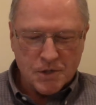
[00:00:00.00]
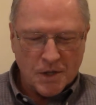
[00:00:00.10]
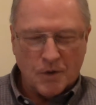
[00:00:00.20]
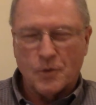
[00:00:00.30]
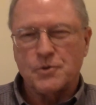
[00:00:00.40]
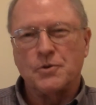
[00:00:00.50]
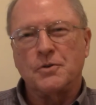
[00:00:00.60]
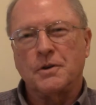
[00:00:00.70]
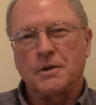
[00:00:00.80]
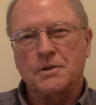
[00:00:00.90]
I think what you're
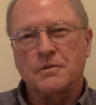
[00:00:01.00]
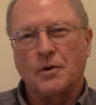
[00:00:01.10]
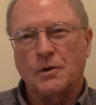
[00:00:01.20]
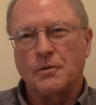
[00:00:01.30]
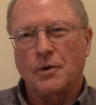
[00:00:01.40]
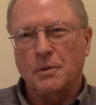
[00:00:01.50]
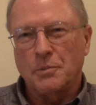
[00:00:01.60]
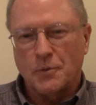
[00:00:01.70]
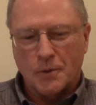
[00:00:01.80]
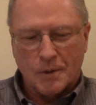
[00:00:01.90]
doing is very, very
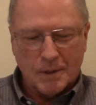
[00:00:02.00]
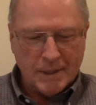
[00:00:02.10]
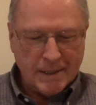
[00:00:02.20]
important.